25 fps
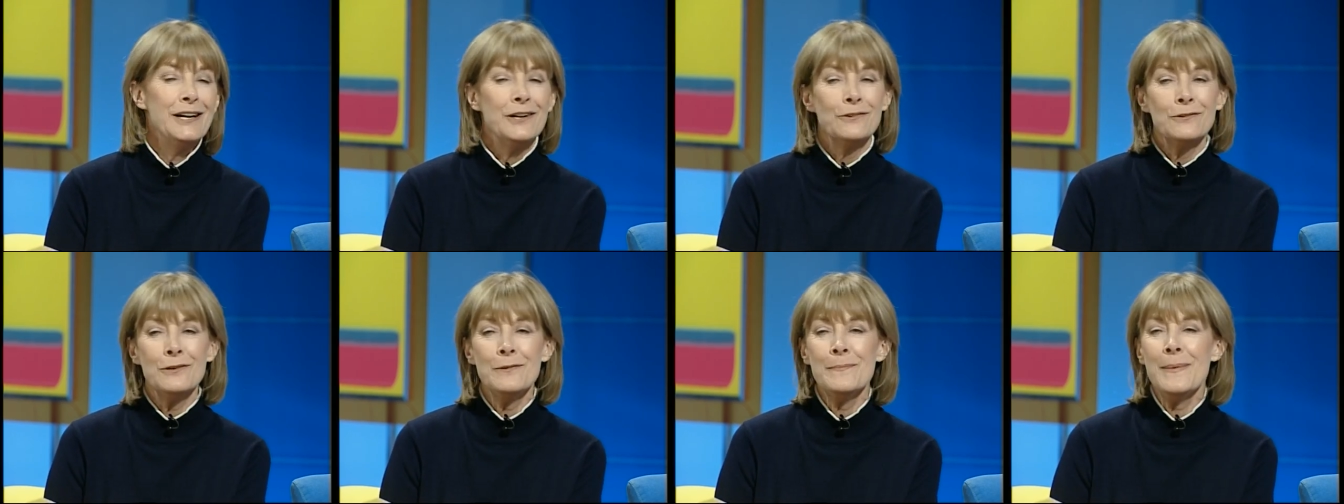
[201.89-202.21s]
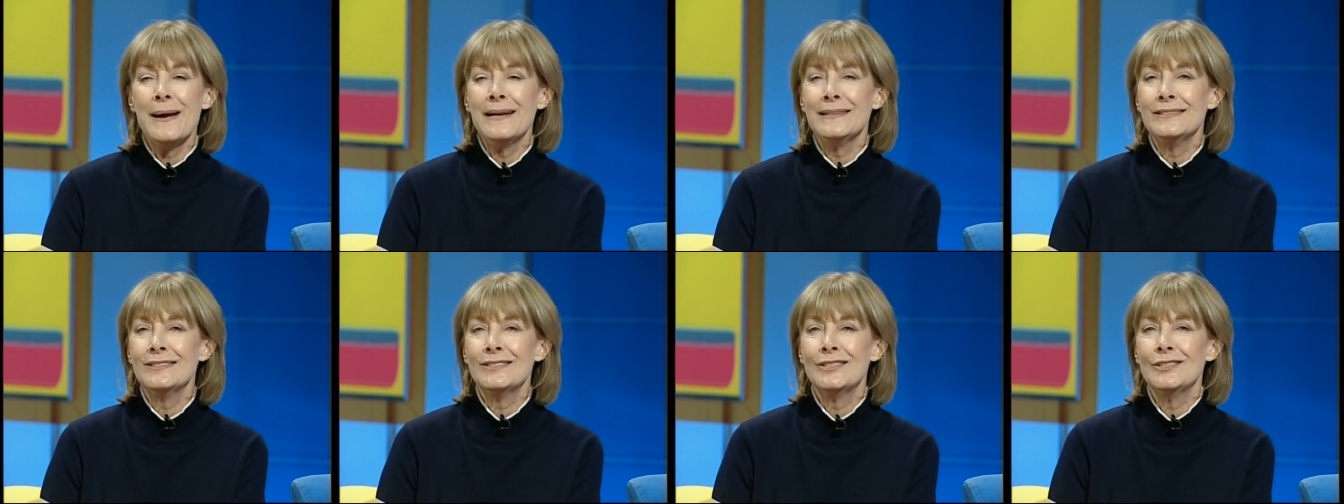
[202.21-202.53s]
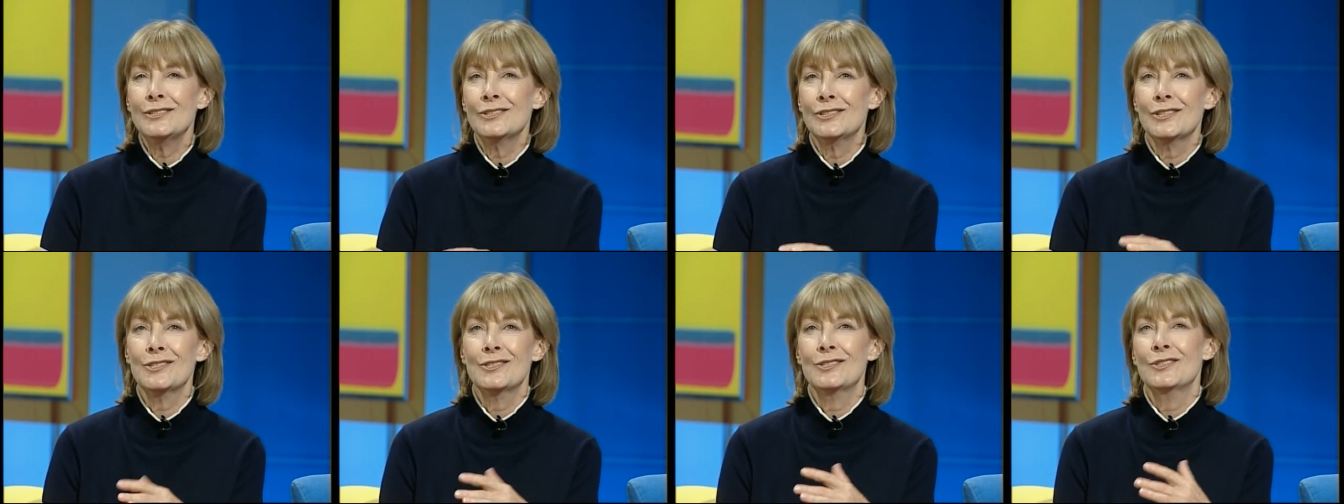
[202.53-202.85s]
Romance
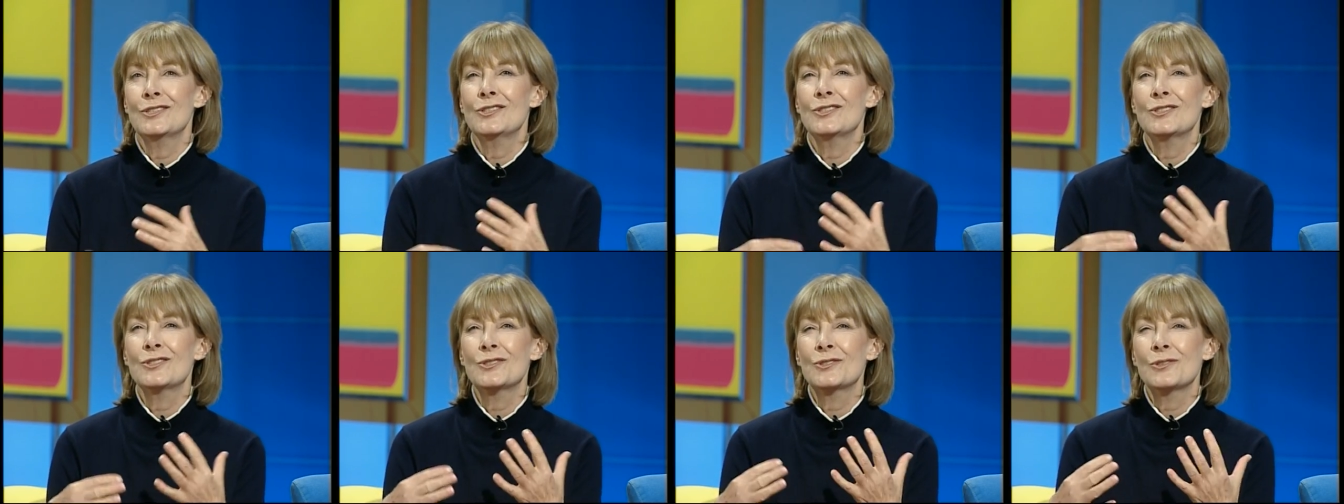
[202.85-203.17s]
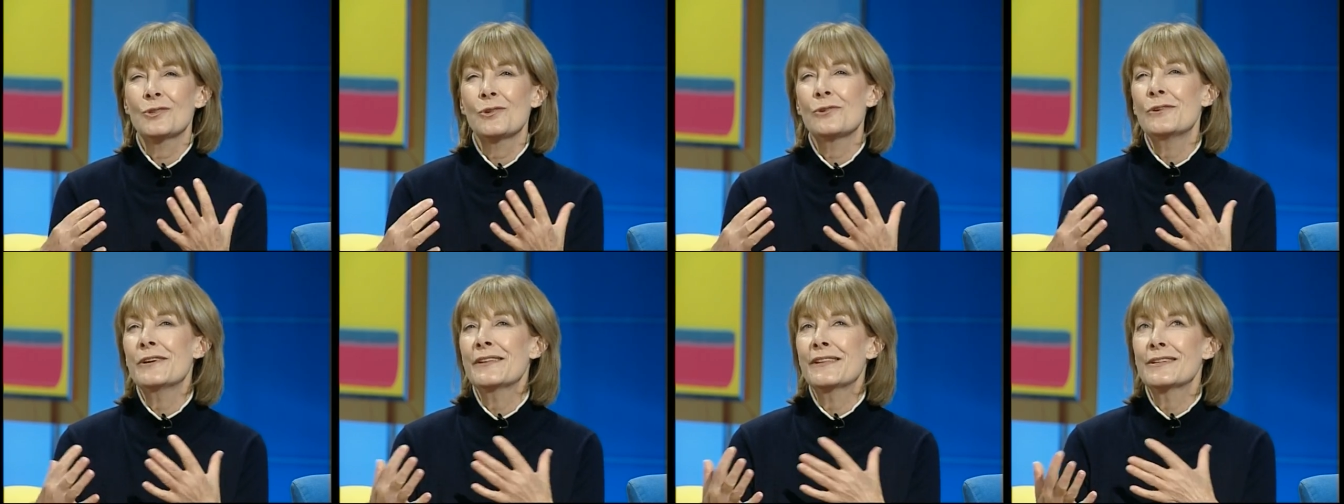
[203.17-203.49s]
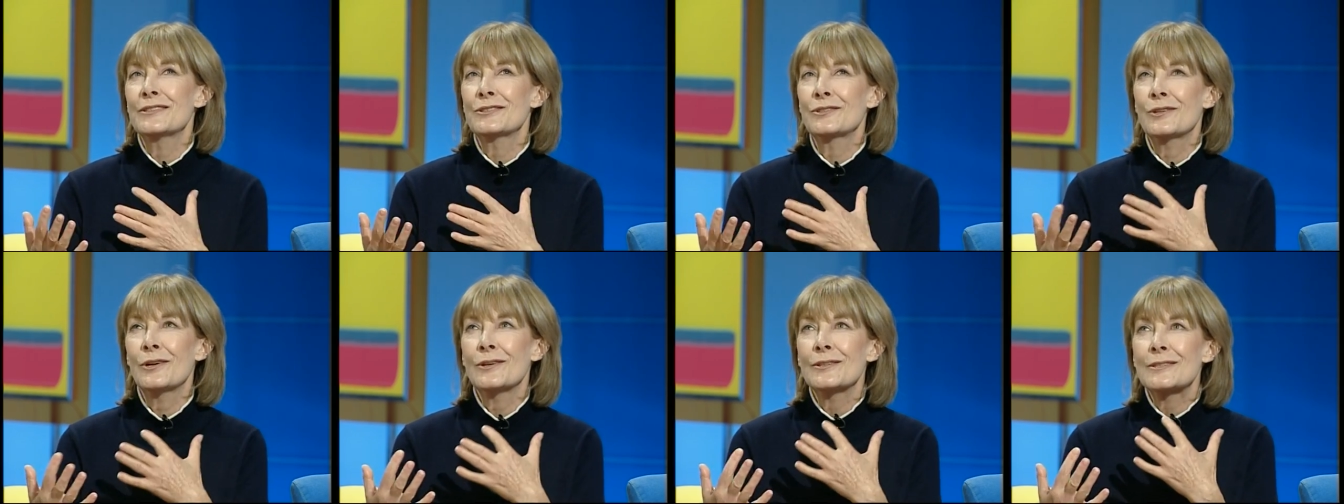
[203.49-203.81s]
is just a story
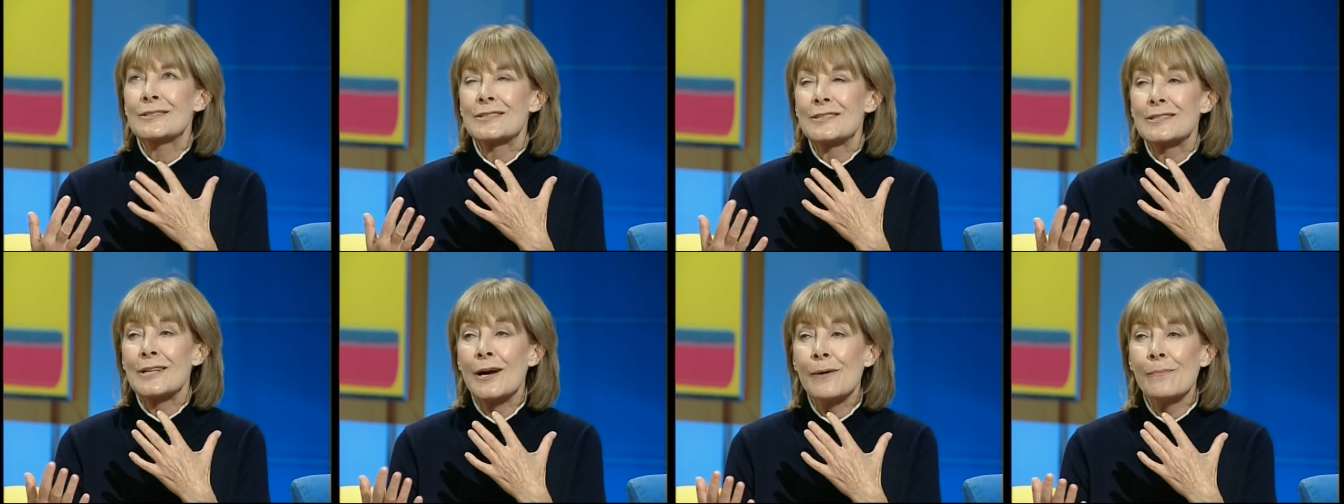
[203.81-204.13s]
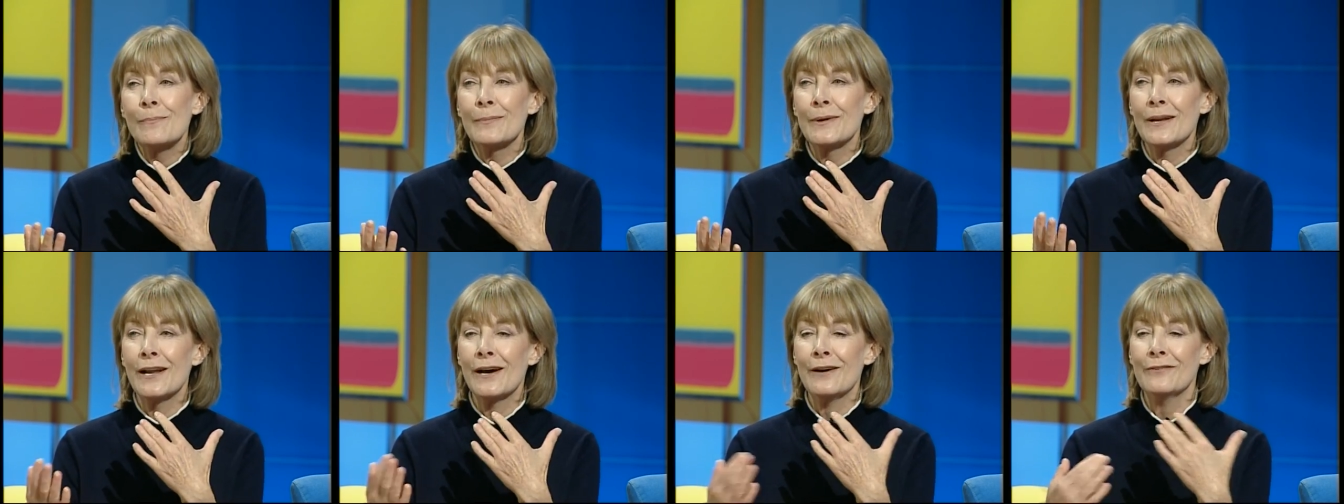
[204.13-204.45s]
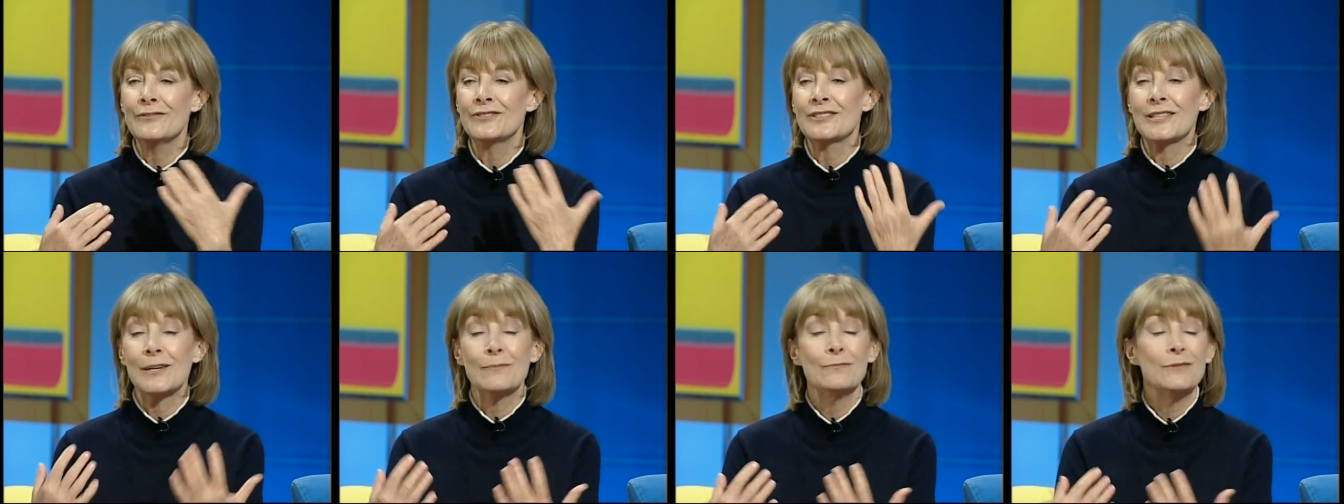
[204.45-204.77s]
that's got some
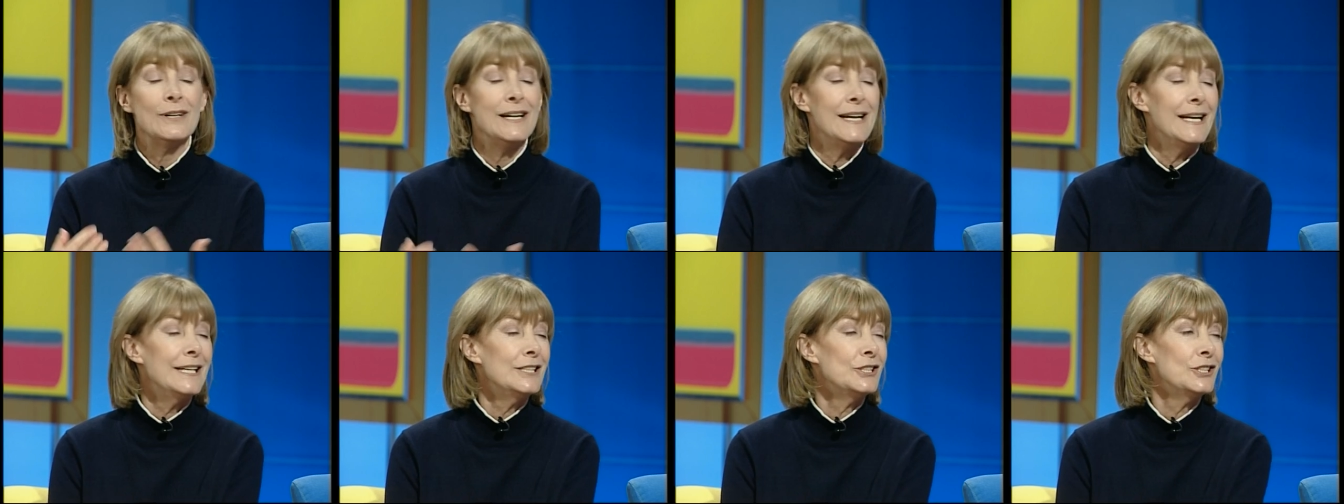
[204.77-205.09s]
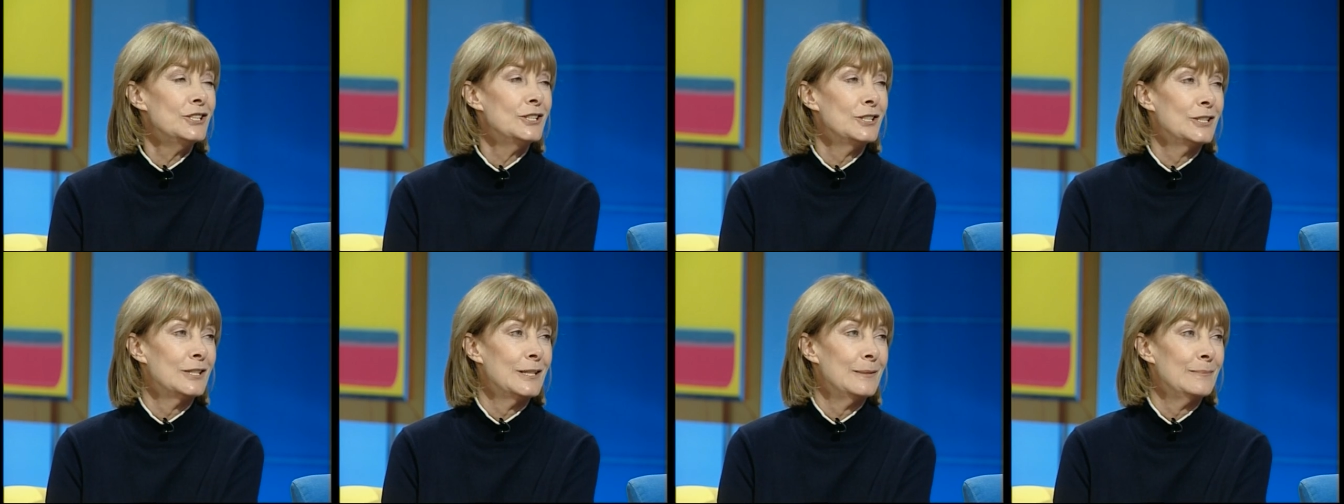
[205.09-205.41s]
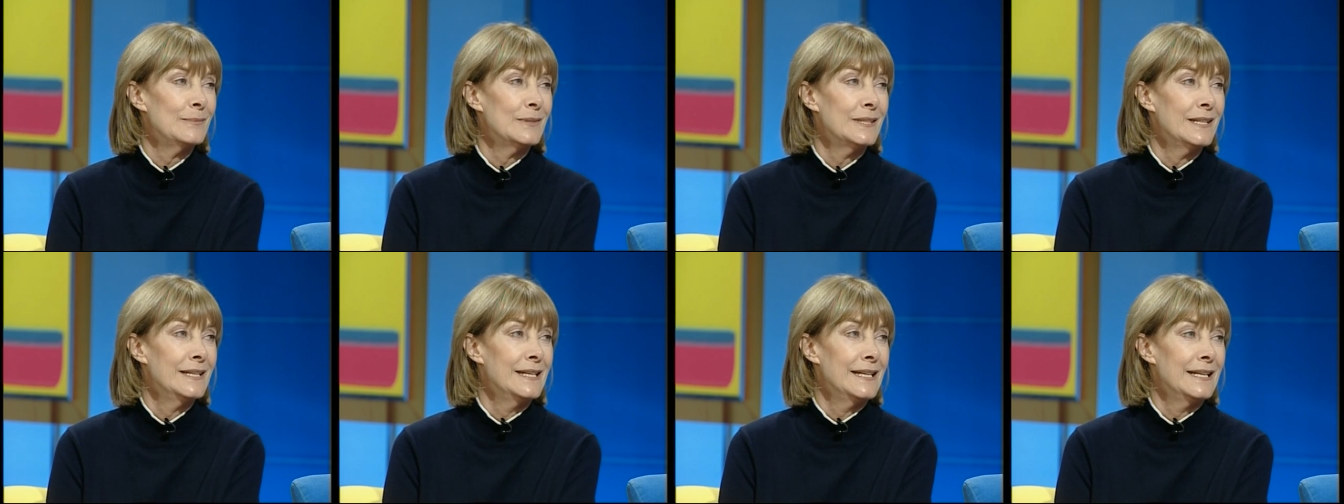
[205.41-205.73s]
love, some
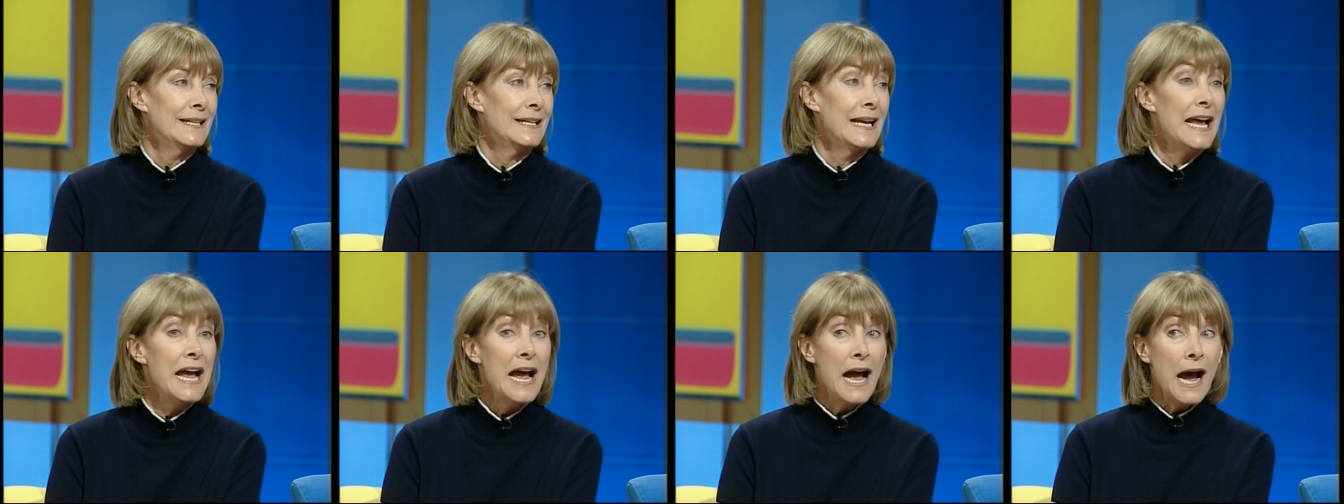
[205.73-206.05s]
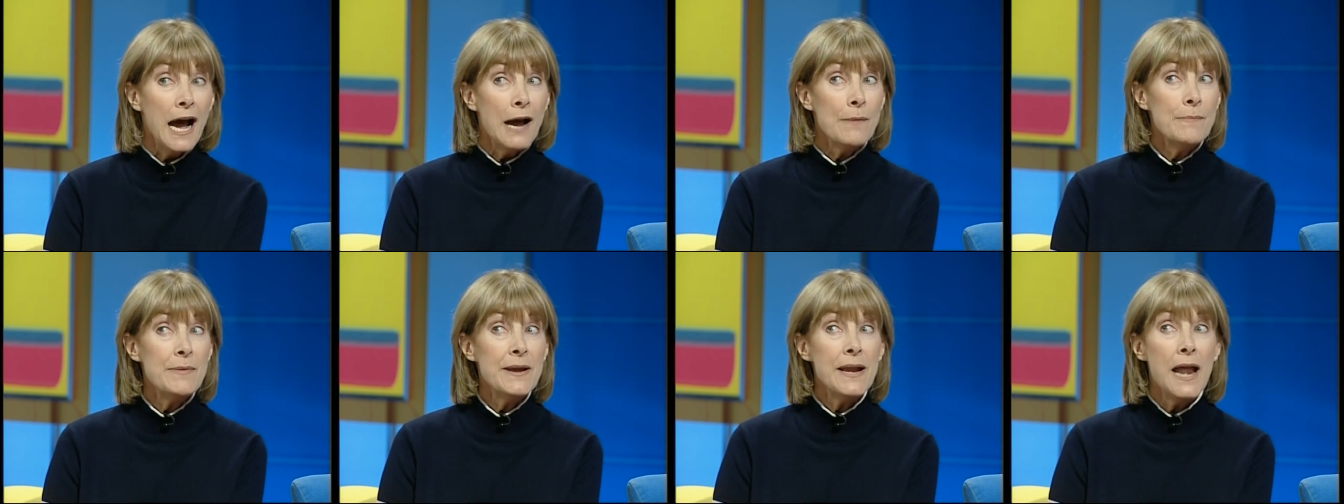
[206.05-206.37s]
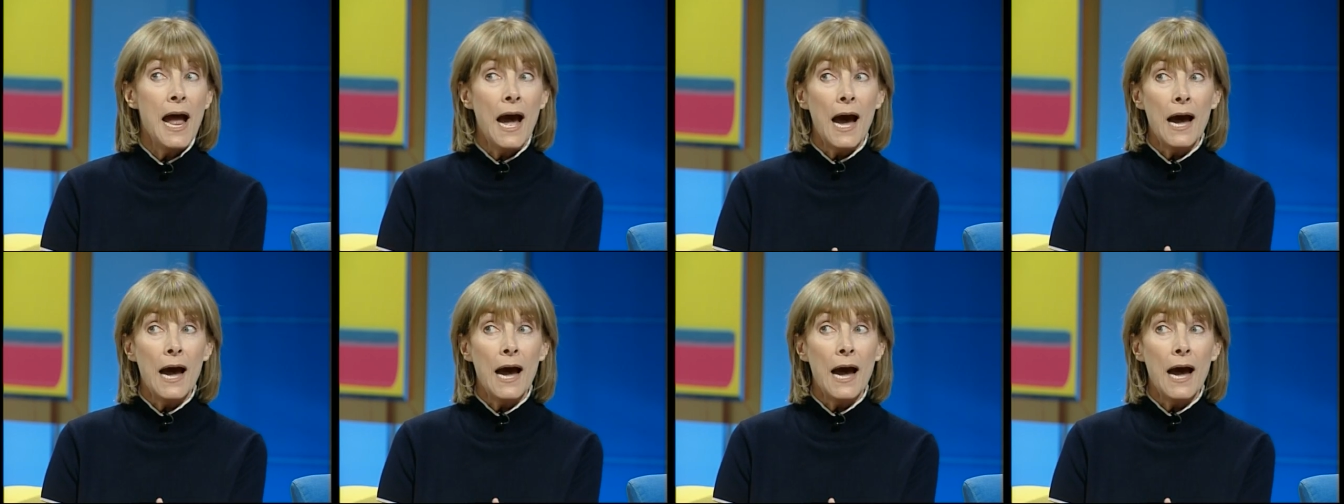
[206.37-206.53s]
relationships in it. I mean,